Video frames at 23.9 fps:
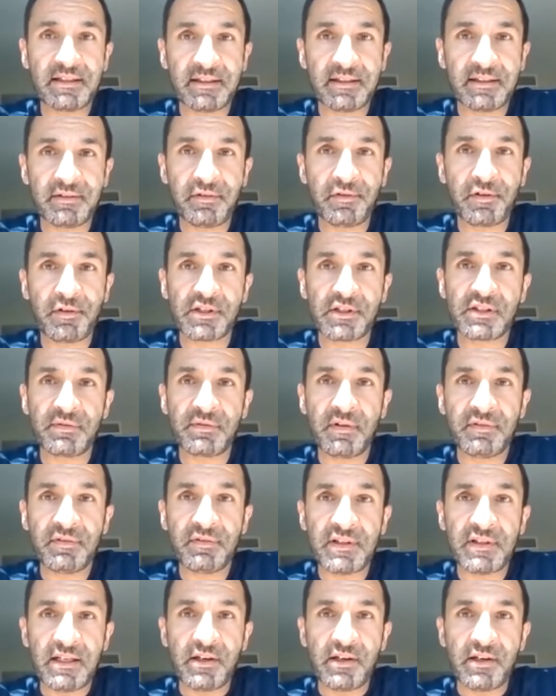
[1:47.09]
And the first
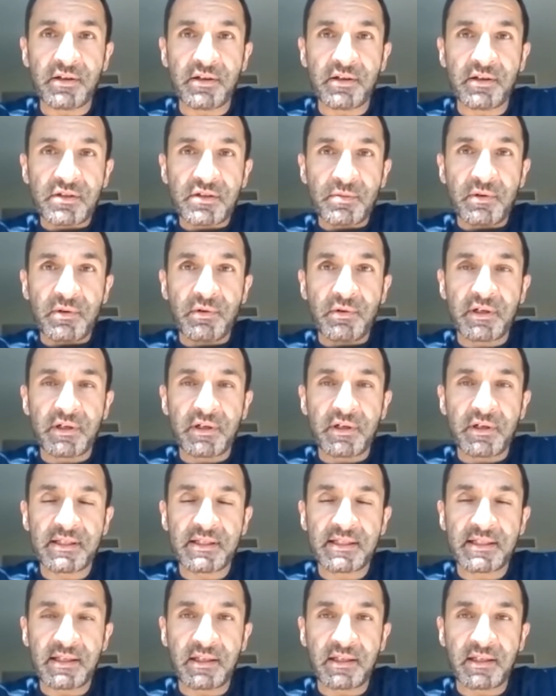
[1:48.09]
15 years, we were
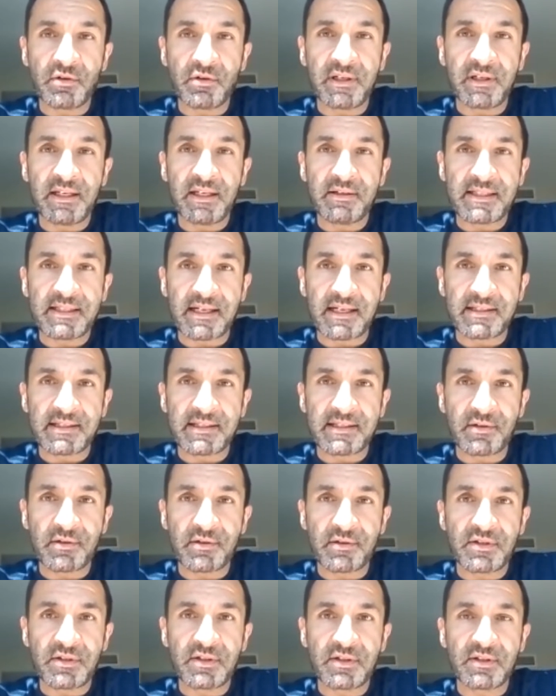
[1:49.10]
security
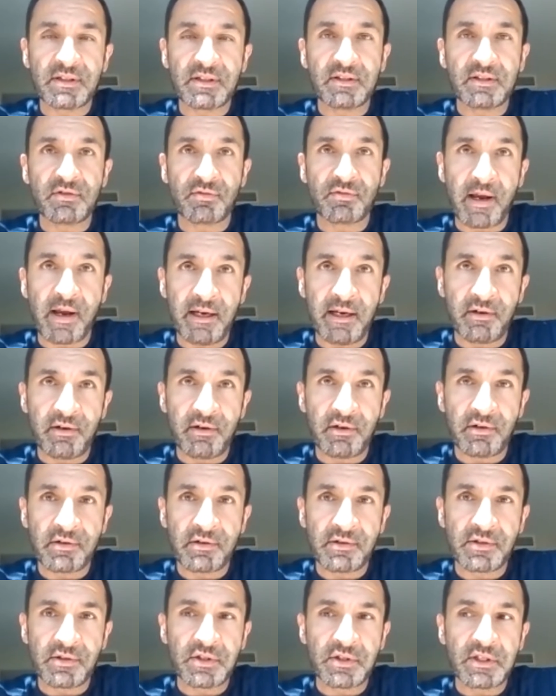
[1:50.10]
assessors,
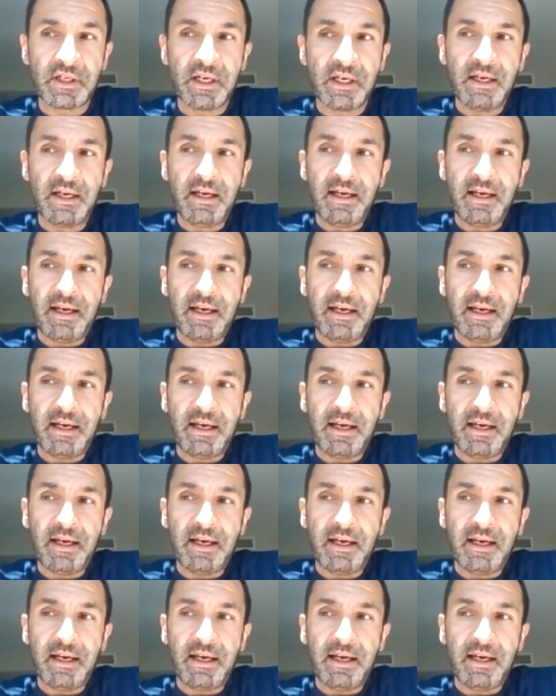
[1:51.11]
trainers,